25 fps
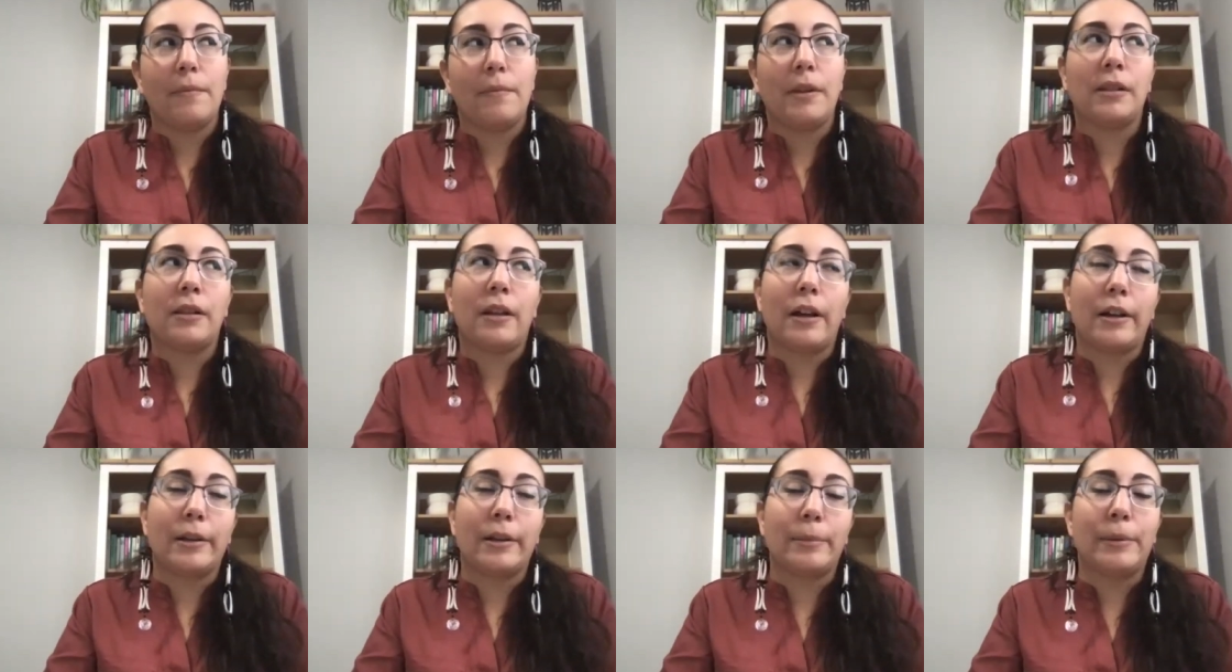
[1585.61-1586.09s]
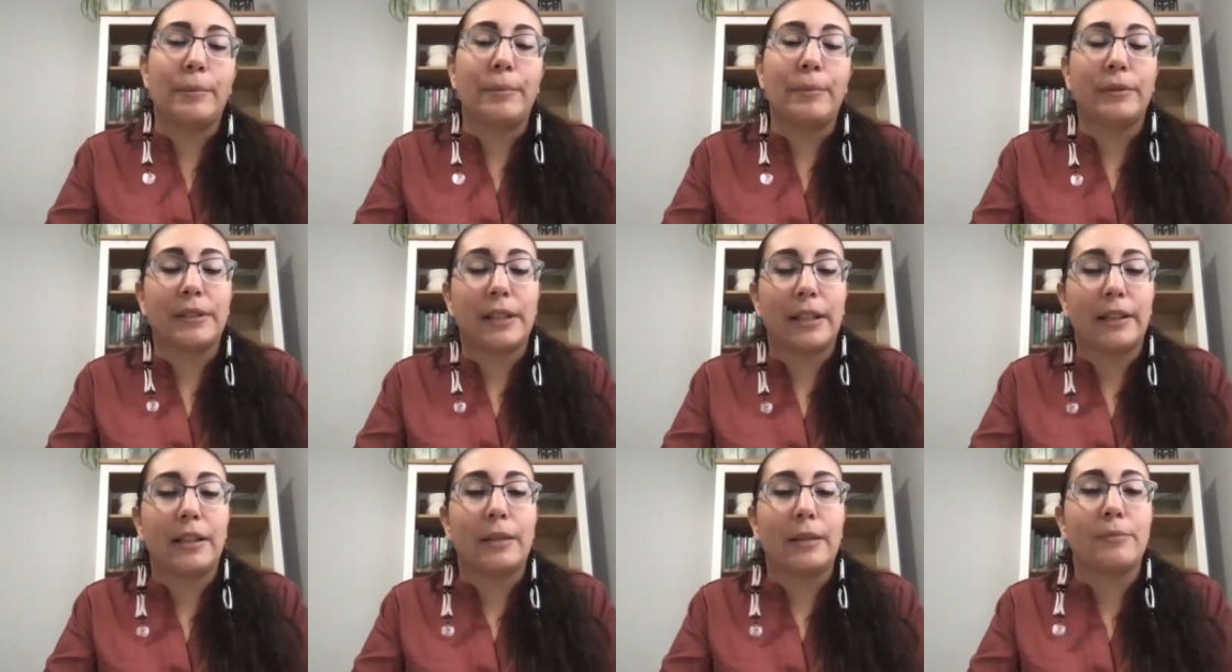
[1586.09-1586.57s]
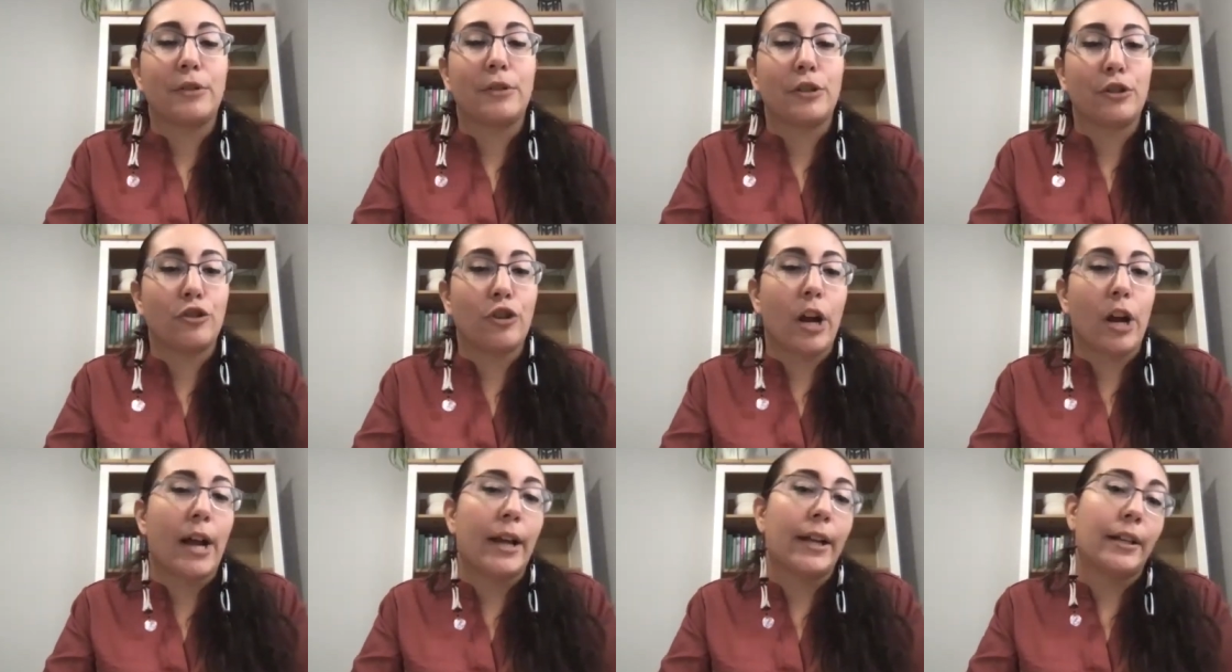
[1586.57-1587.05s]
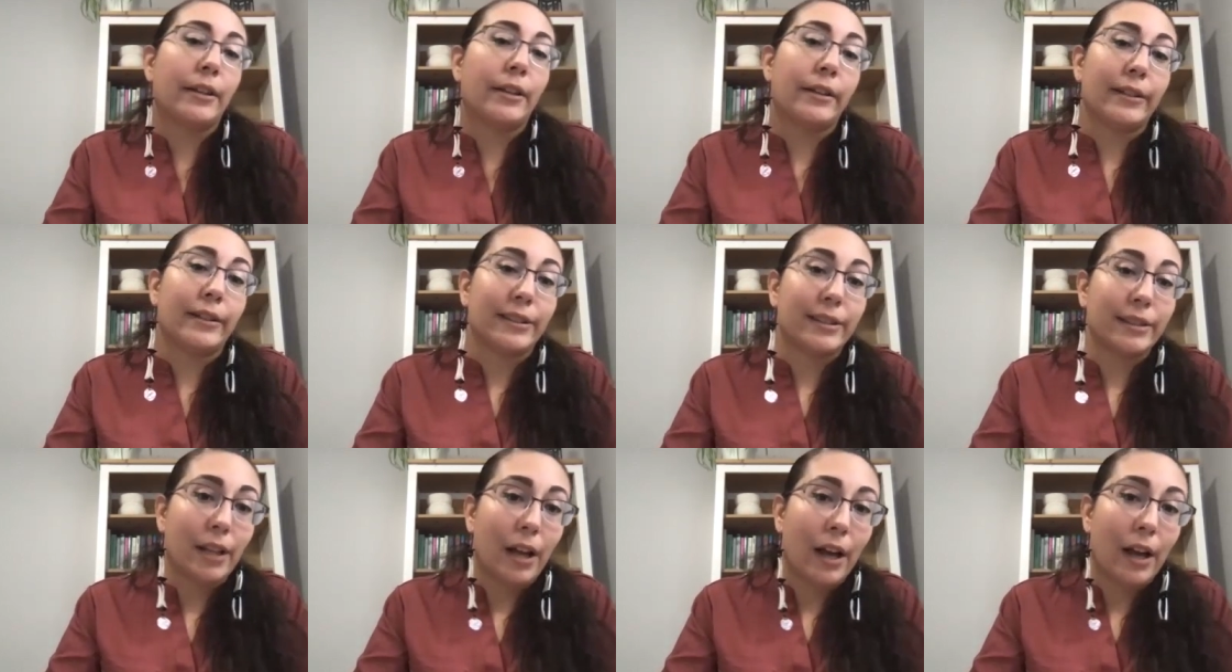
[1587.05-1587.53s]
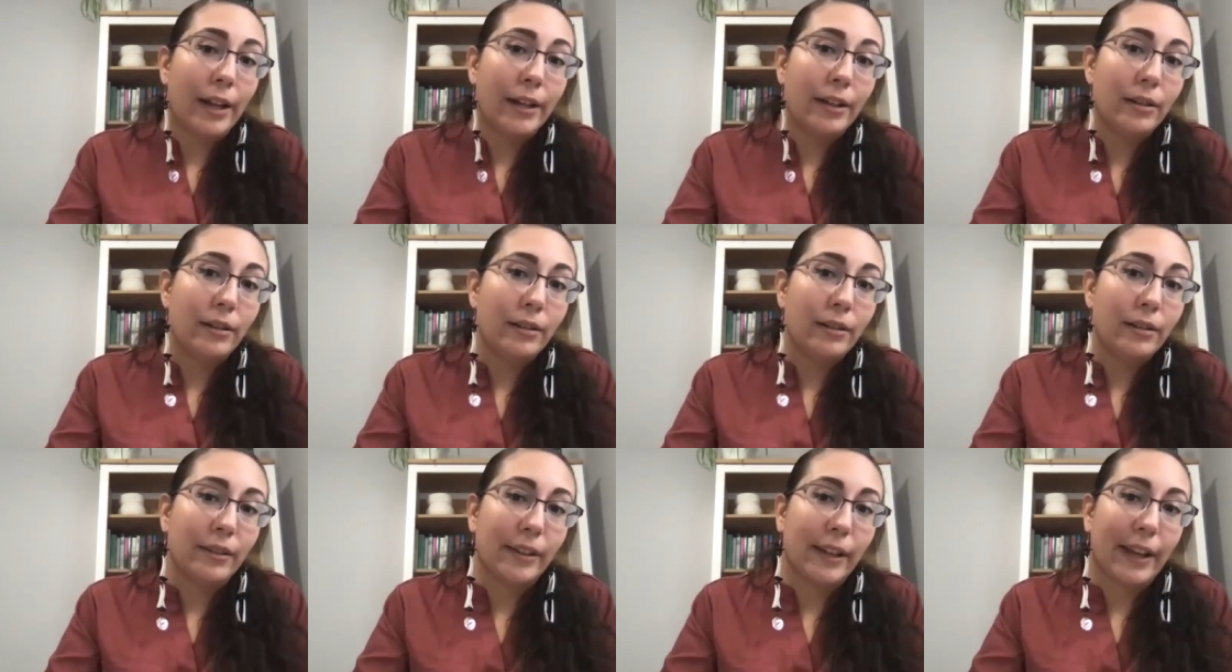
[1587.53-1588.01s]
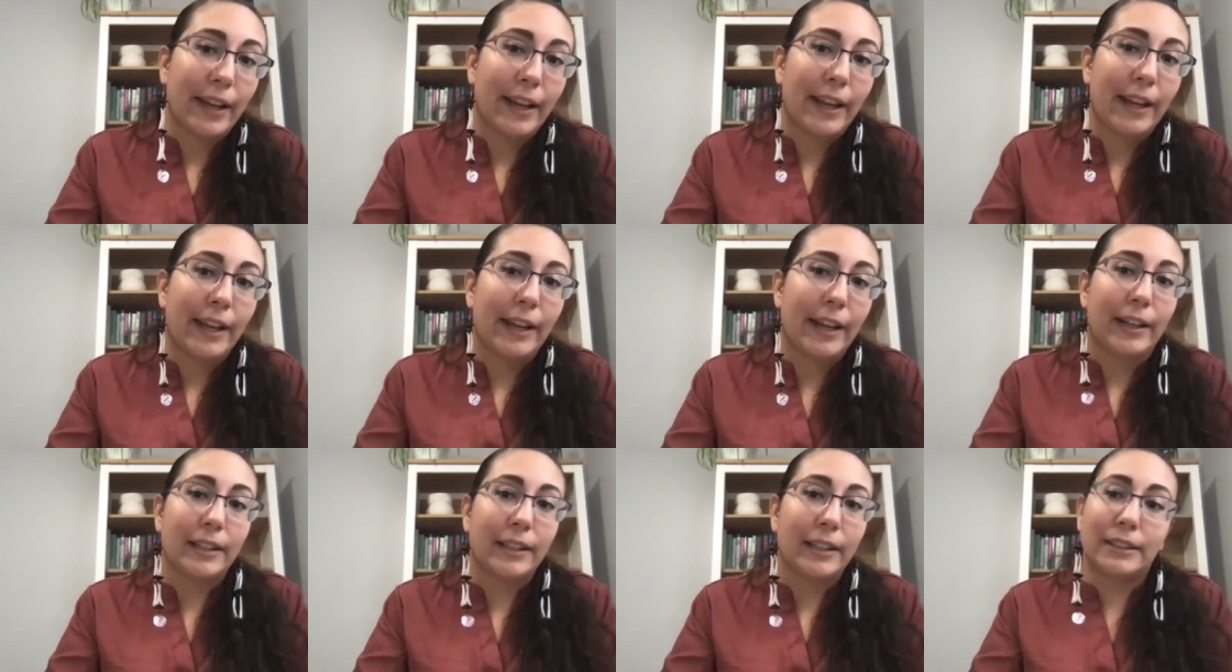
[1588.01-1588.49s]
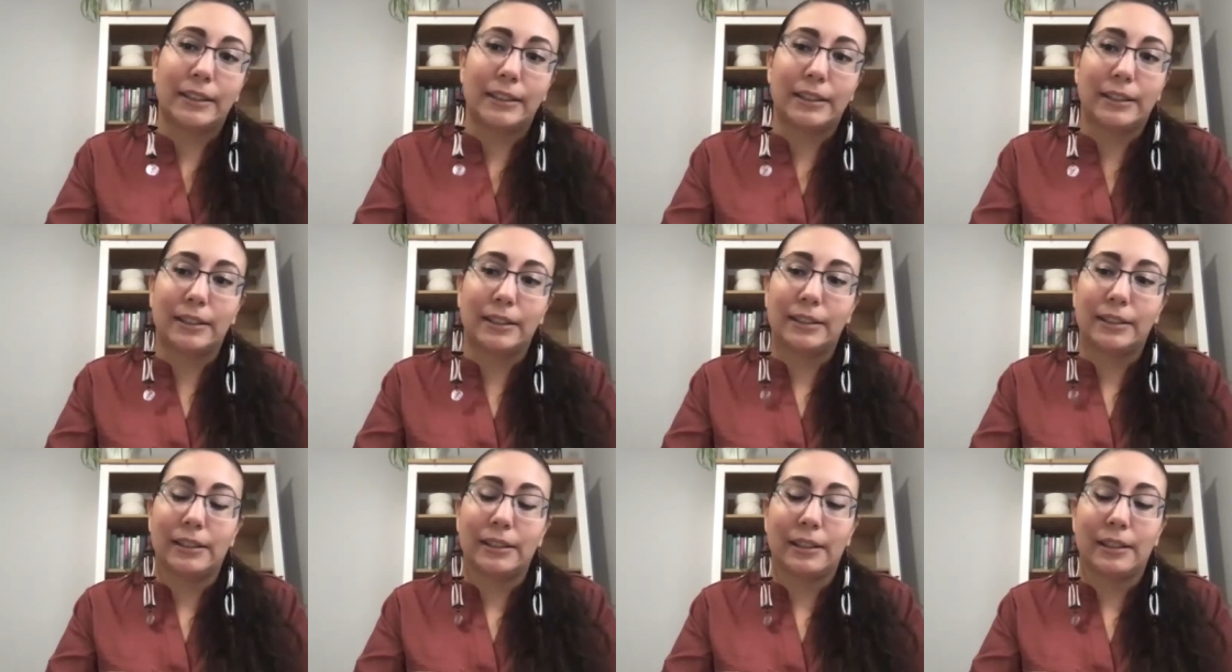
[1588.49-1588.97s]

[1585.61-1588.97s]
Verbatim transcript: a lot of people set them to dry in the sun, and